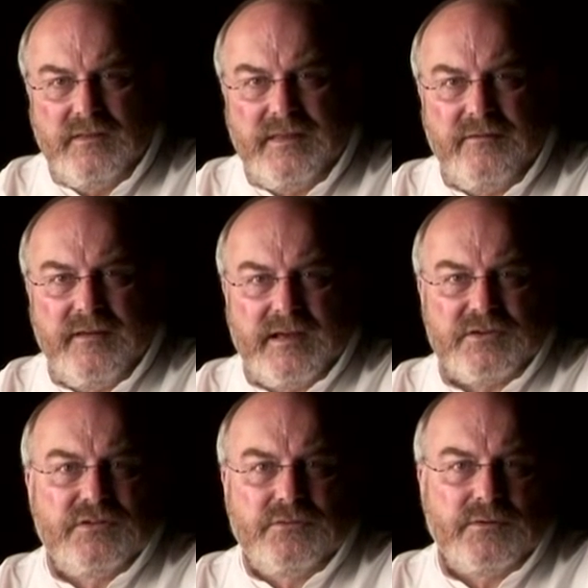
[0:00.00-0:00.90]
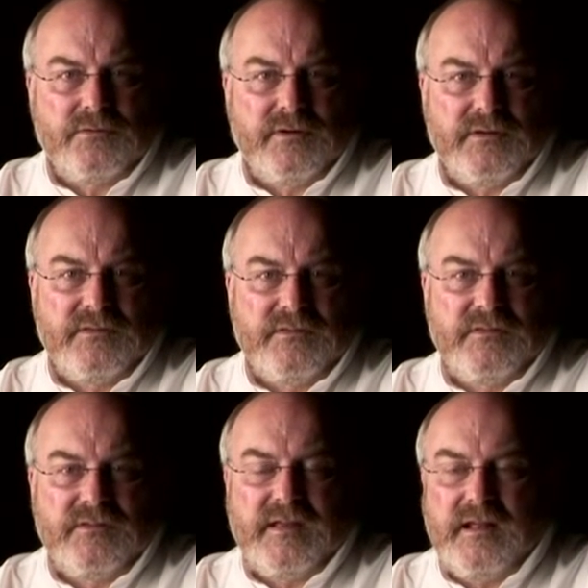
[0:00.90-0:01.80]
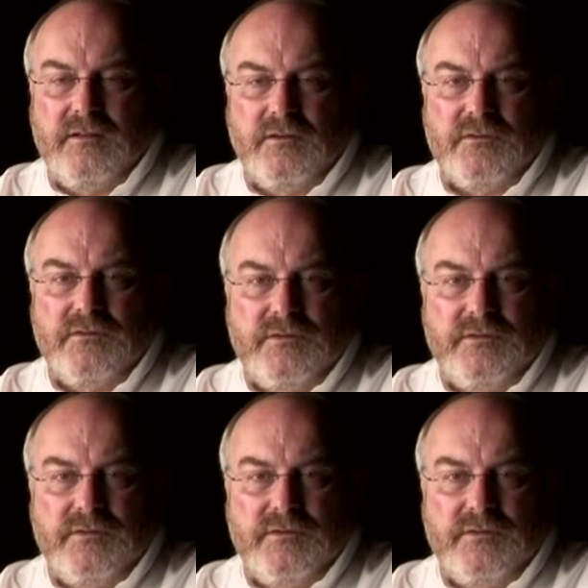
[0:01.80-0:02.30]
their reaction to a crisis is to get lots